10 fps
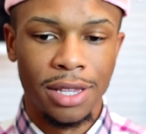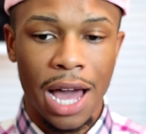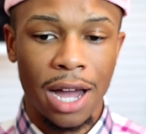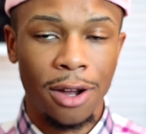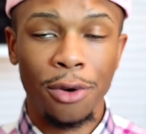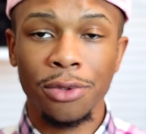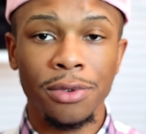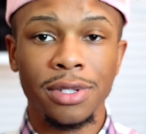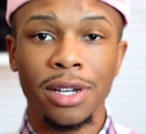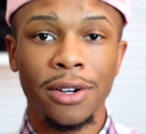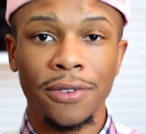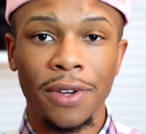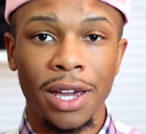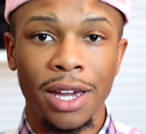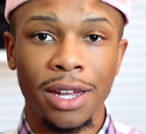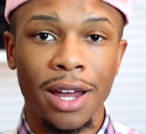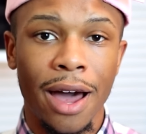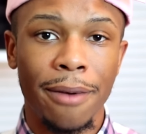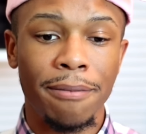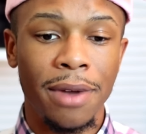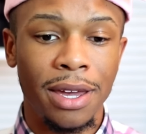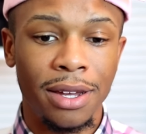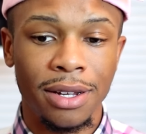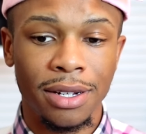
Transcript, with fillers: I I go through stuff and I make